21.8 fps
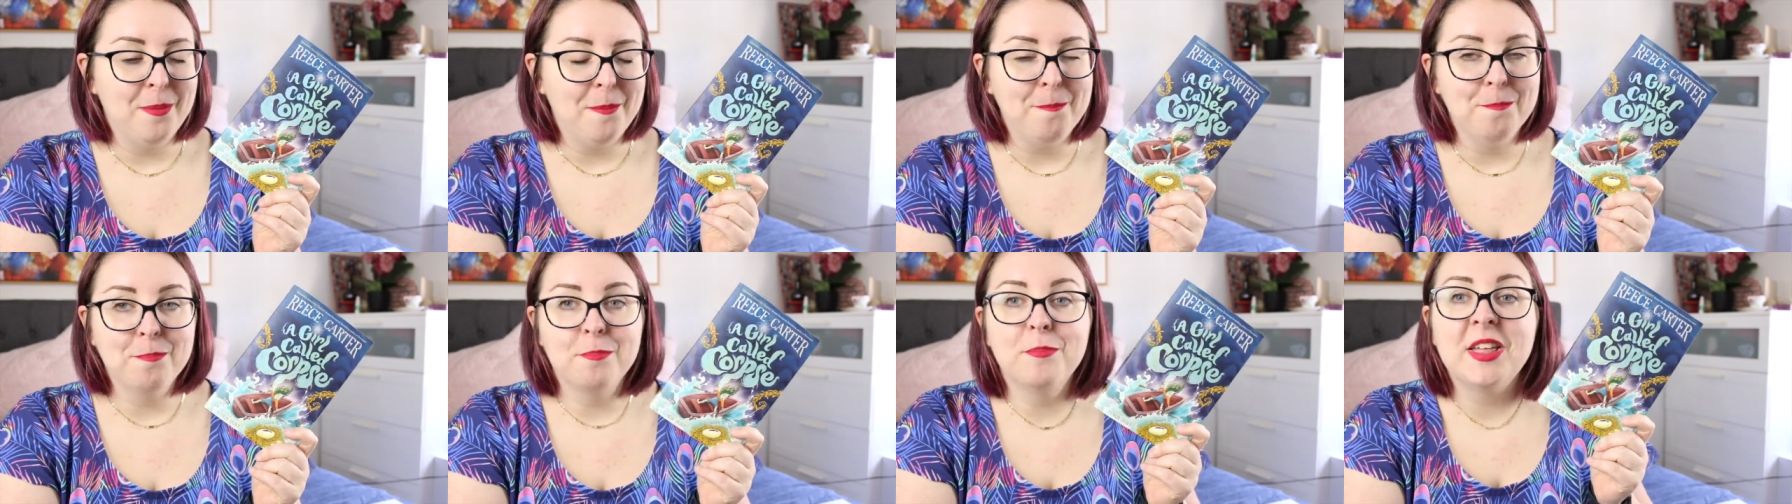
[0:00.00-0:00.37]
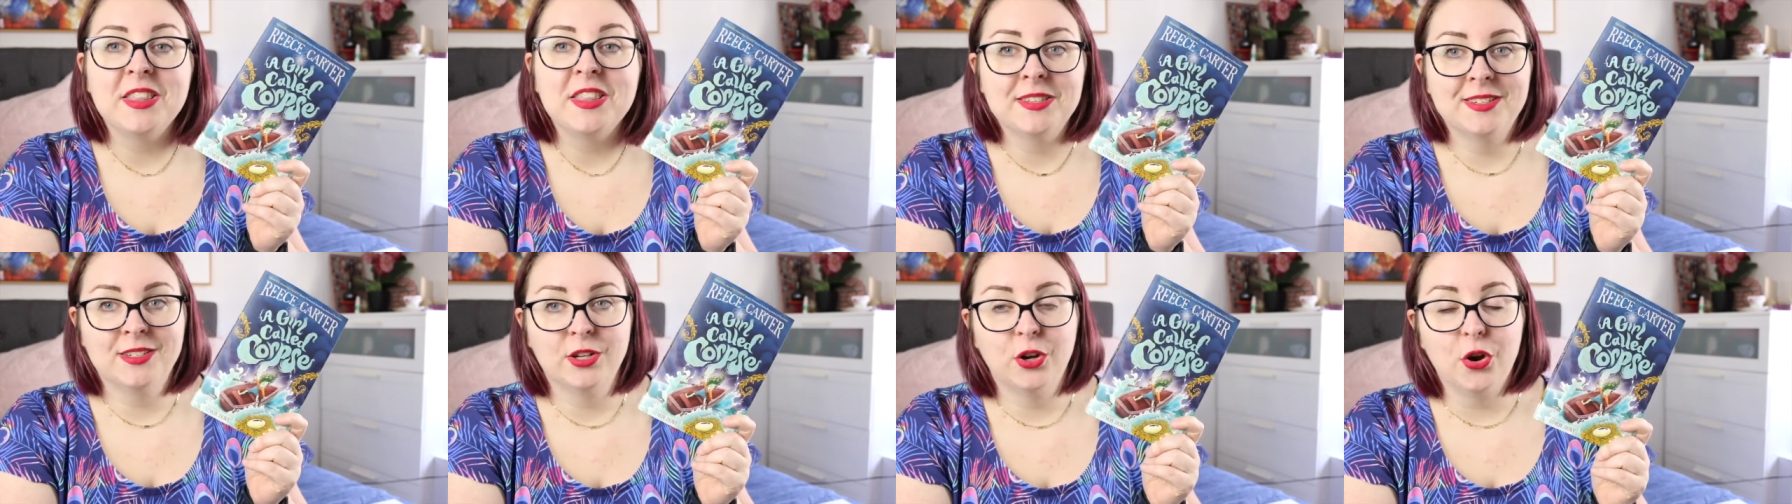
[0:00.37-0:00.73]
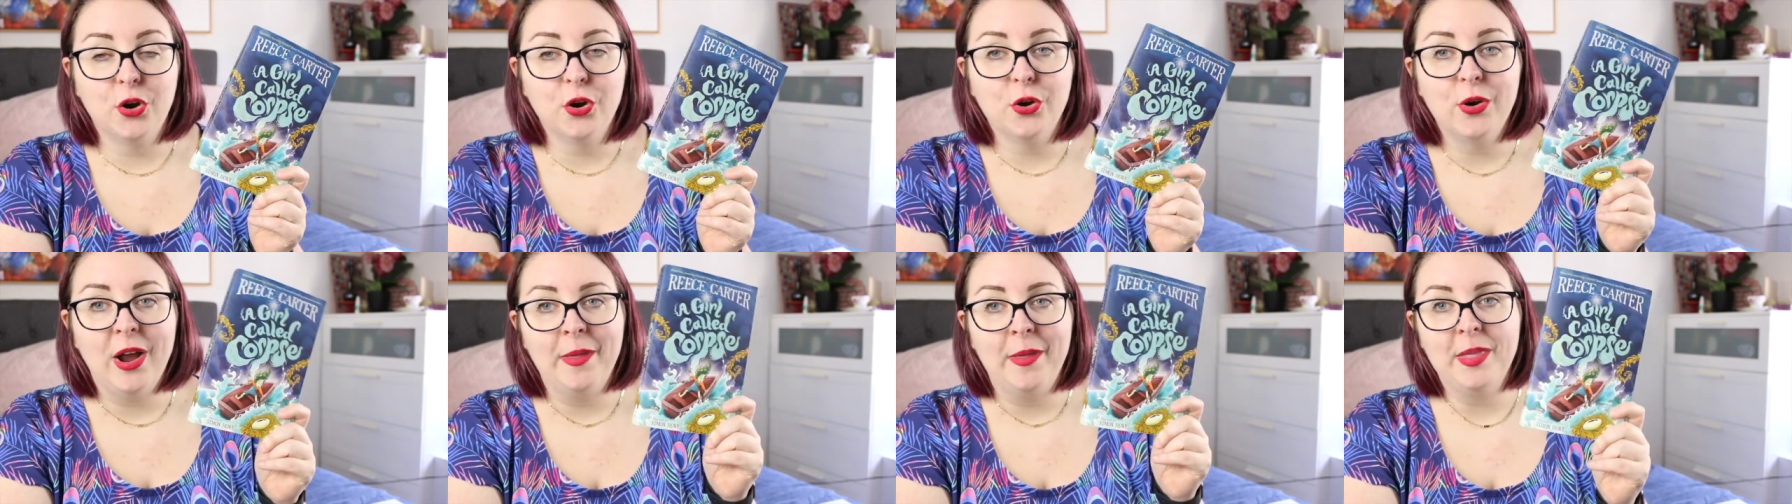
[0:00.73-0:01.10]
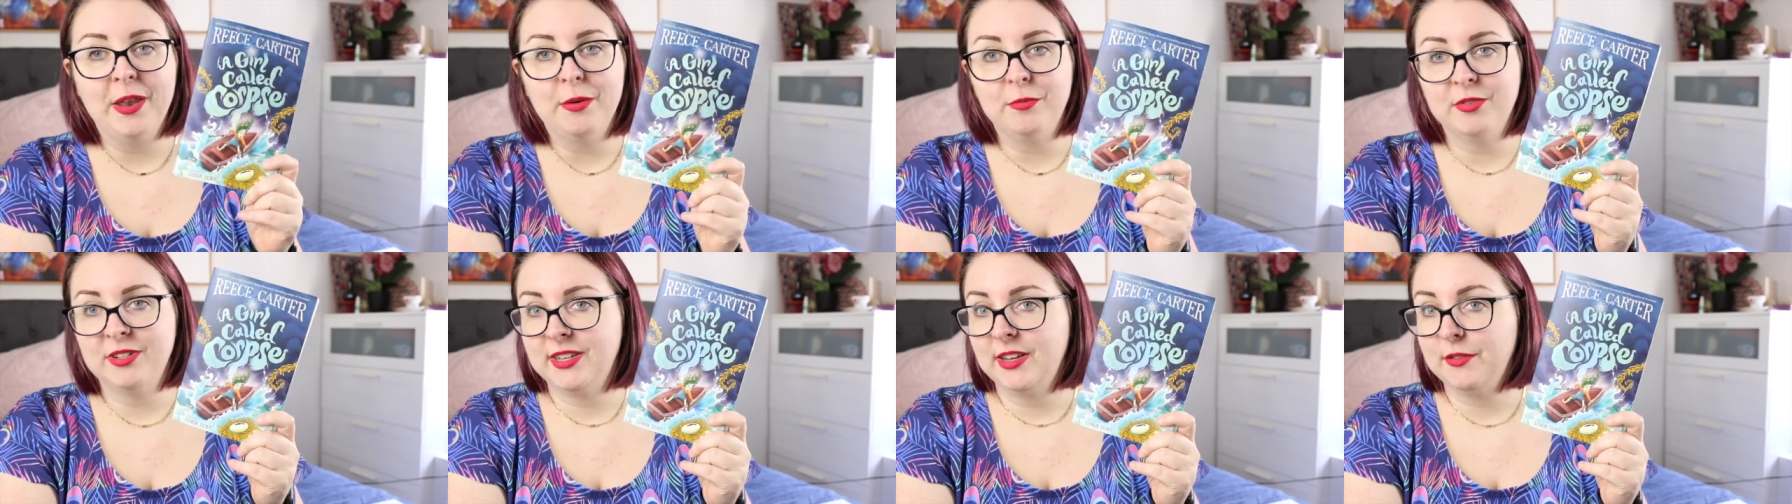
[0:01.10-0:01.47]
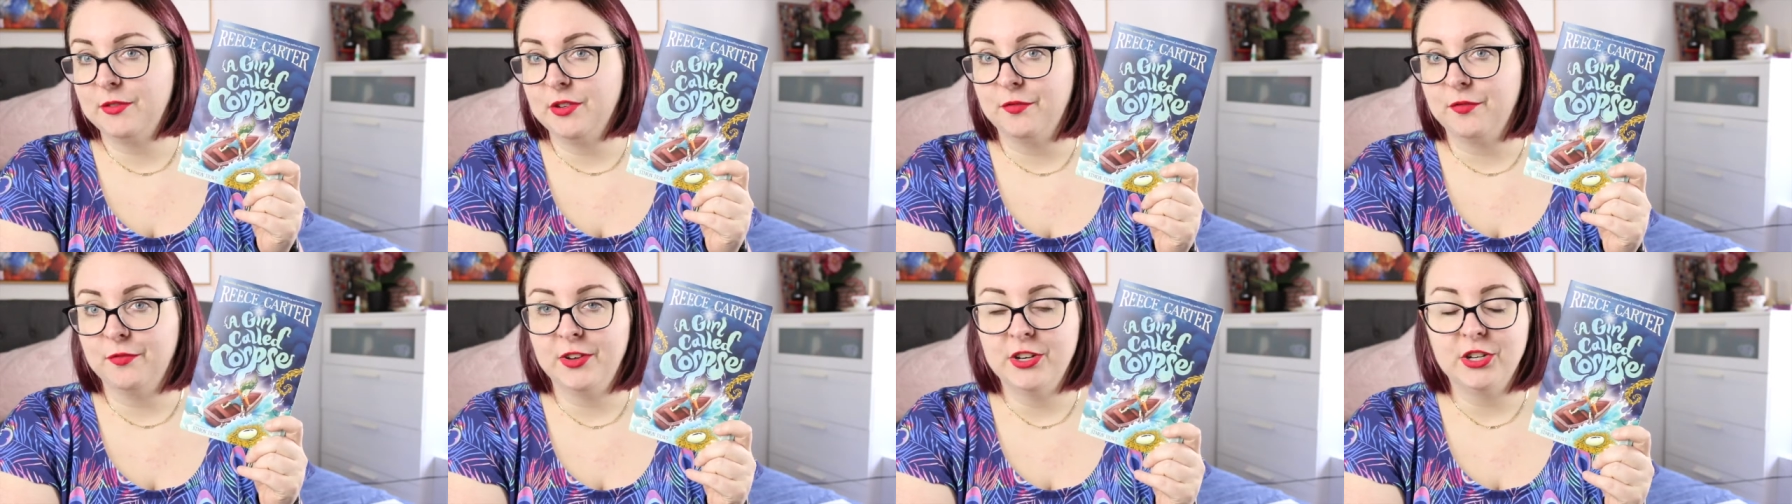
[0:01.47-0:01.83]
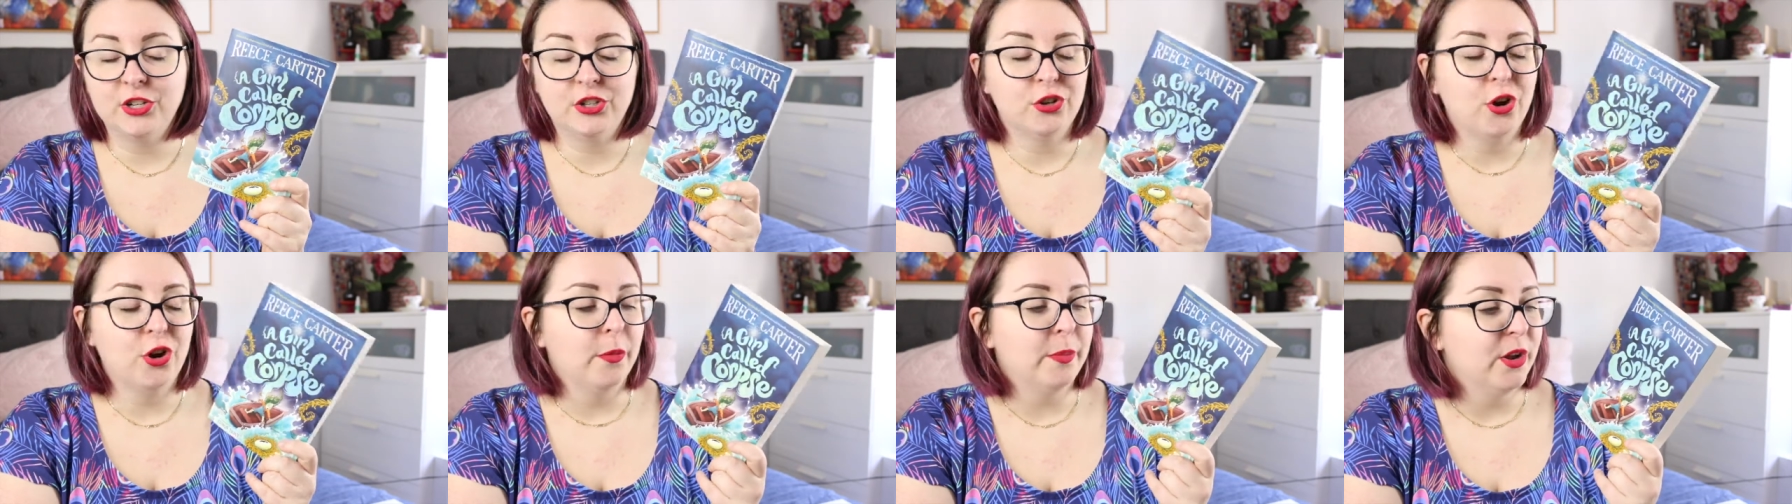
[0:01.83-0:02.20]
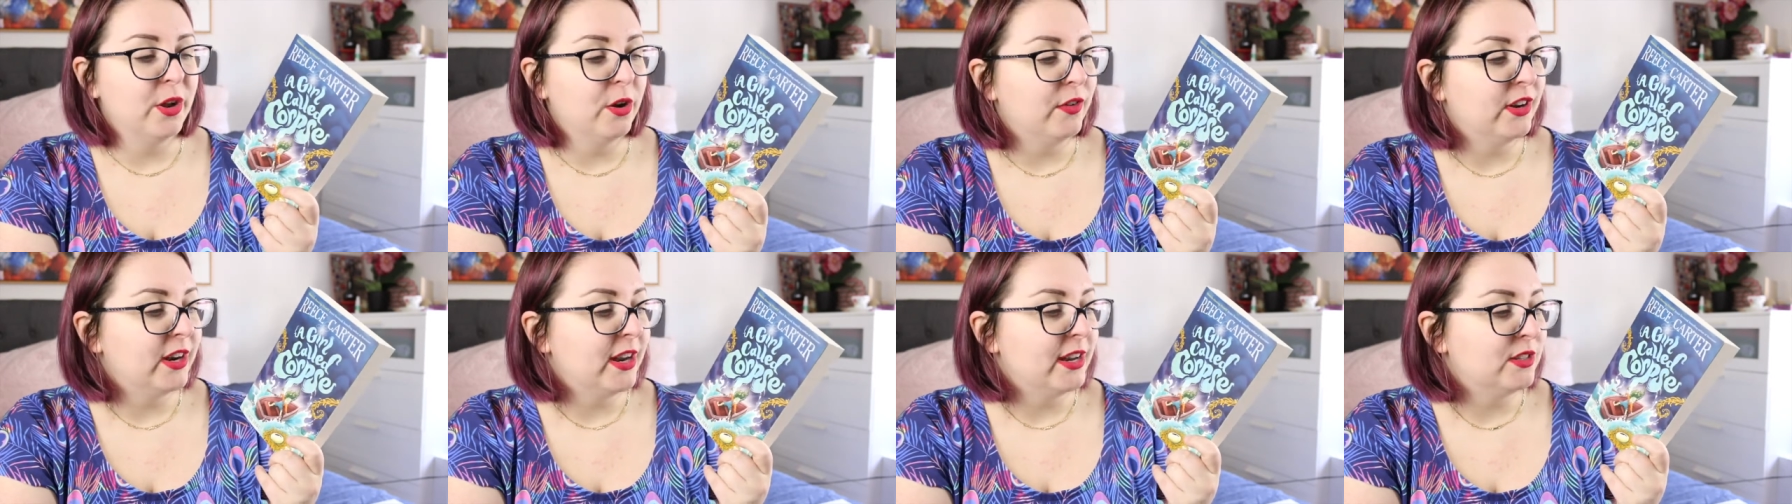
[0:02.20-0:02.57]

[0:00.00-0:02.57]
months ago and then received a finished copy of it